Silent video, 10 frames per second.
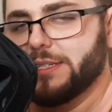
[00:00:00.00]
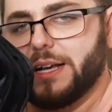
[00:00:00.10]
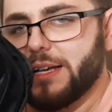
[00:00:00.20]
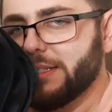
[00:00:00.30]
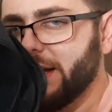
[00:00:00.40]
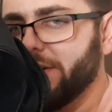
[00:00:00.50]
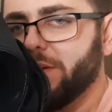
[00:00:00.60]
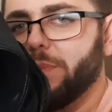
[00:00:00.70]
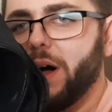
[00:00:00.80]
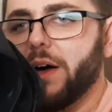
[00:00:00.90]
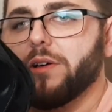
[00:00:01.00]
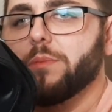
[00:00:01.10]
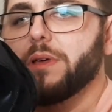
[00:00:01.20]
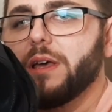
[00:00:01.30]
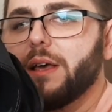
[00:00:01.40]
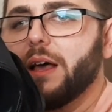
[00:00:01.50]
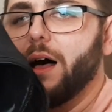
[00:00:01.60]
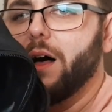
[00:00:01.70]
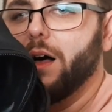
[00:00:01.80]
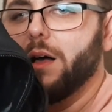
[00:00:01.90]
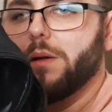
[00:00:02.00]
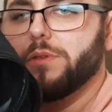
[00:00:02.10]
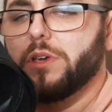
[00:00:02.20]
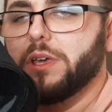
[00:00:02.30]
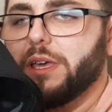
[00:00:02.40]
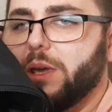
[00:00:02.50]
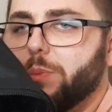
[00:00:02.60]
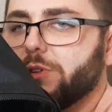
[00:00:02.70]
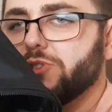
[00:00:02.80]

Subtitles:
size down in the bottom. You can keep your